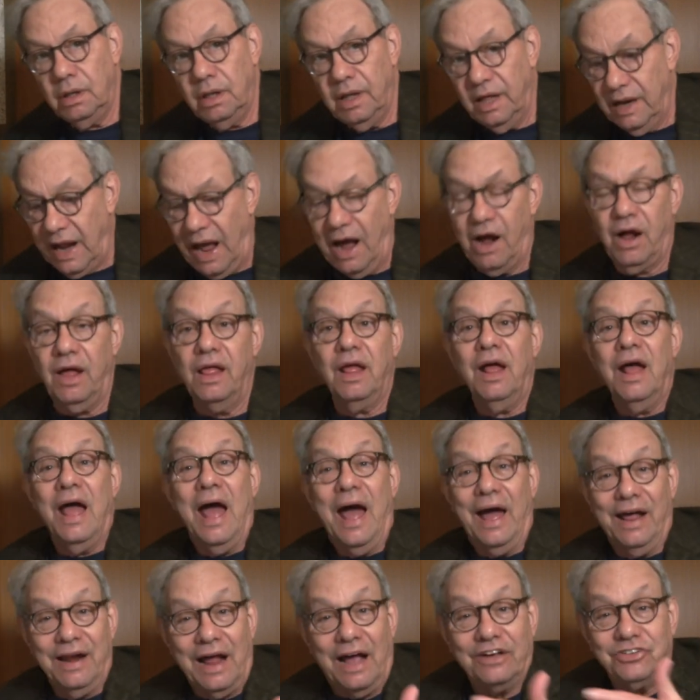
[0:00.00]
And how?
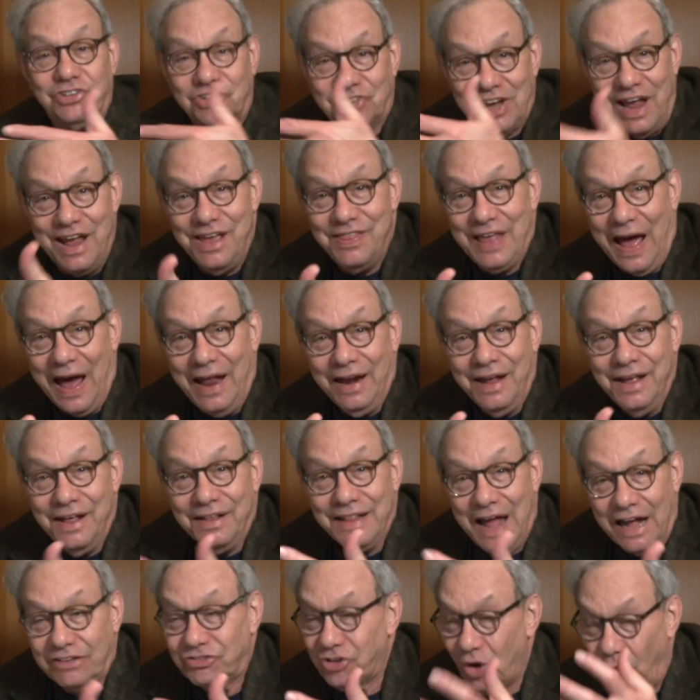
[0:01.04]
And I say that.
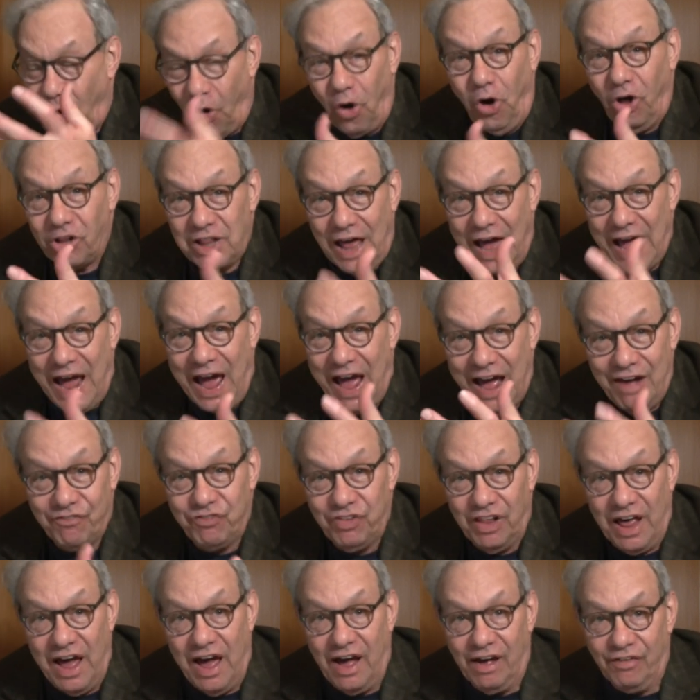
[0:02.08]
That's all I
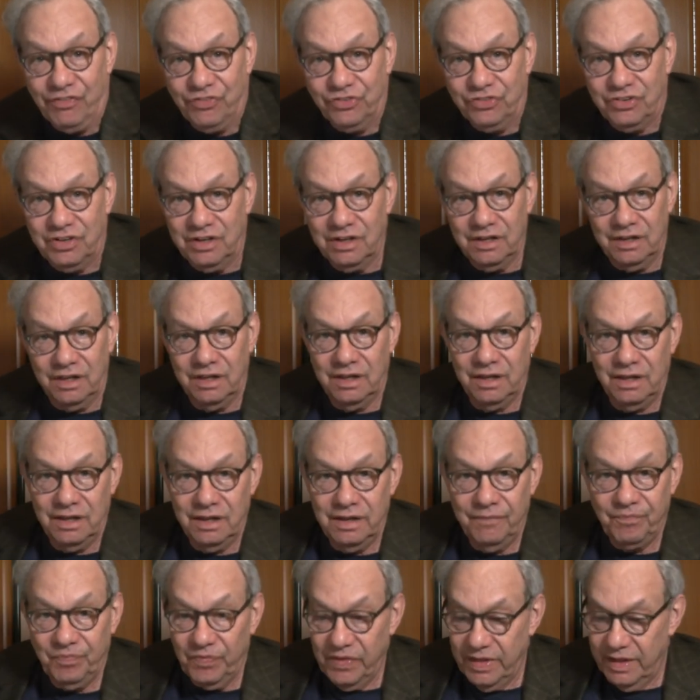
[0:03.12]
have left.
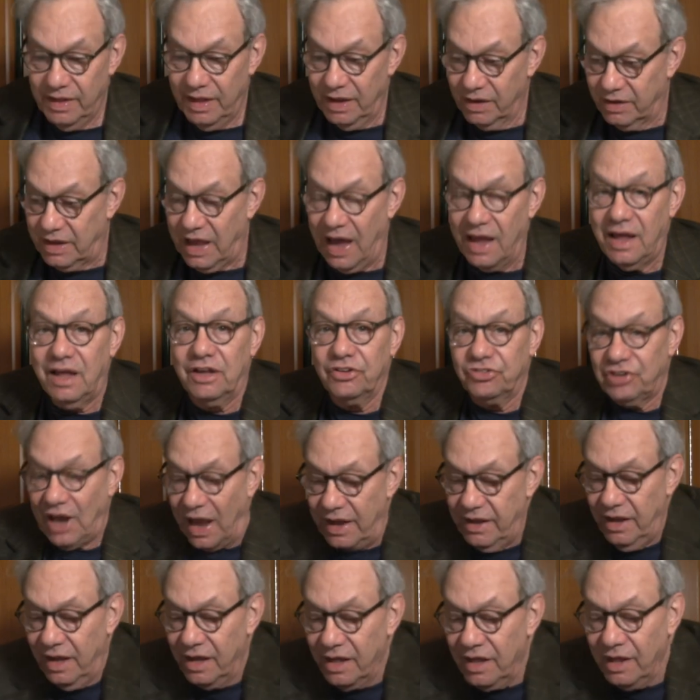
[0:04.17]
Okay? Because
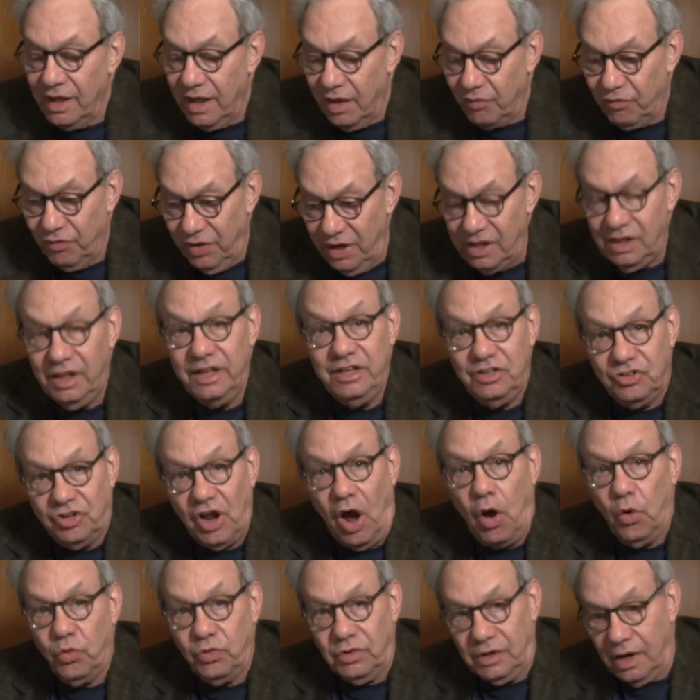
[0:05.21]
I really
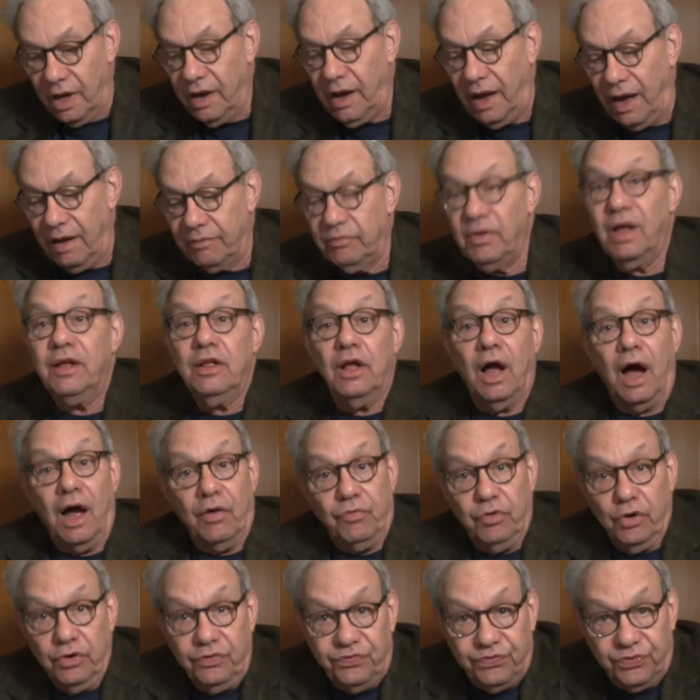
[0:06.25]
don't... I
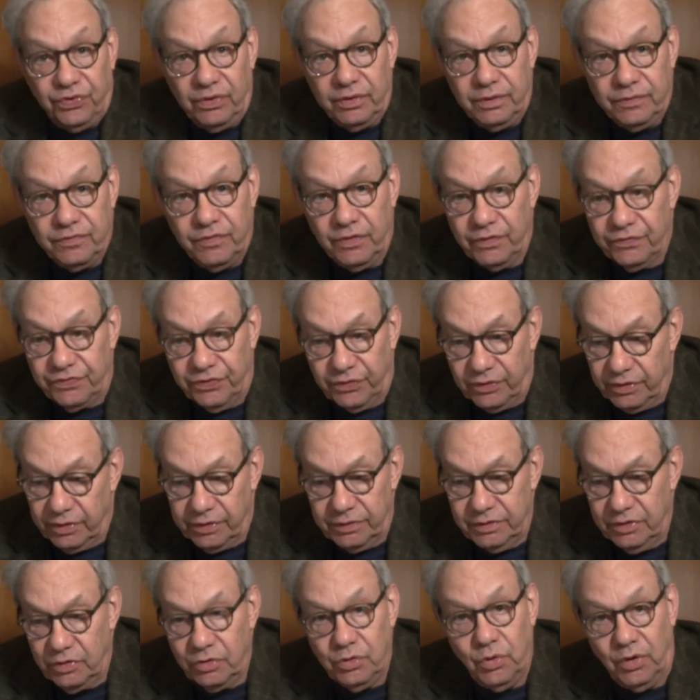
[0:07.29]
root for
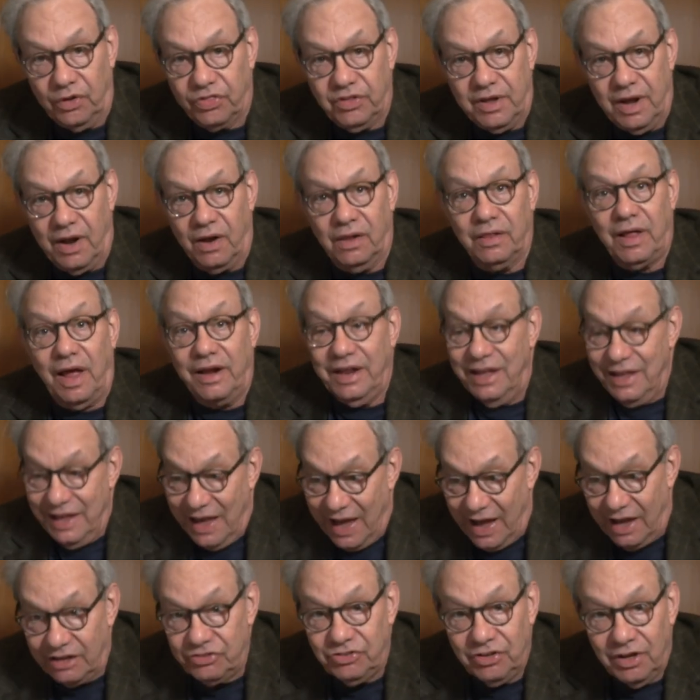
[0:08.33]
North Carolina,
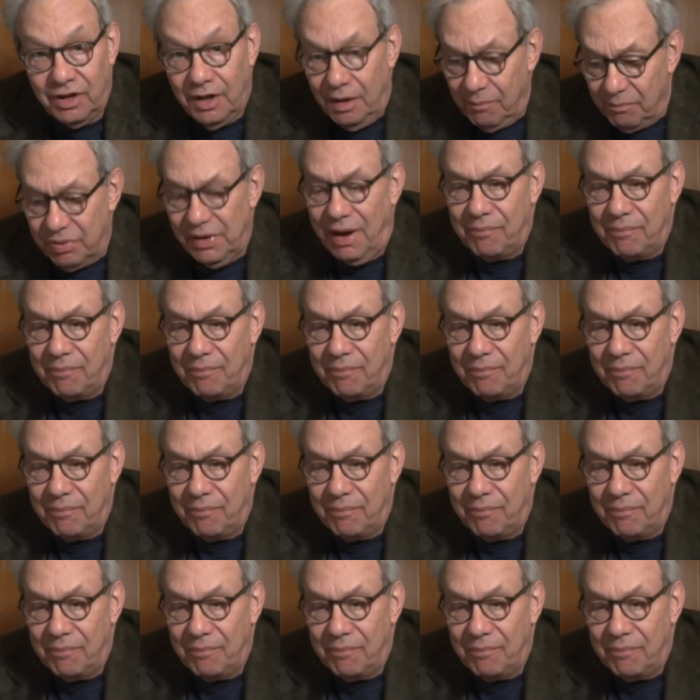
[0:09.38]
yes, but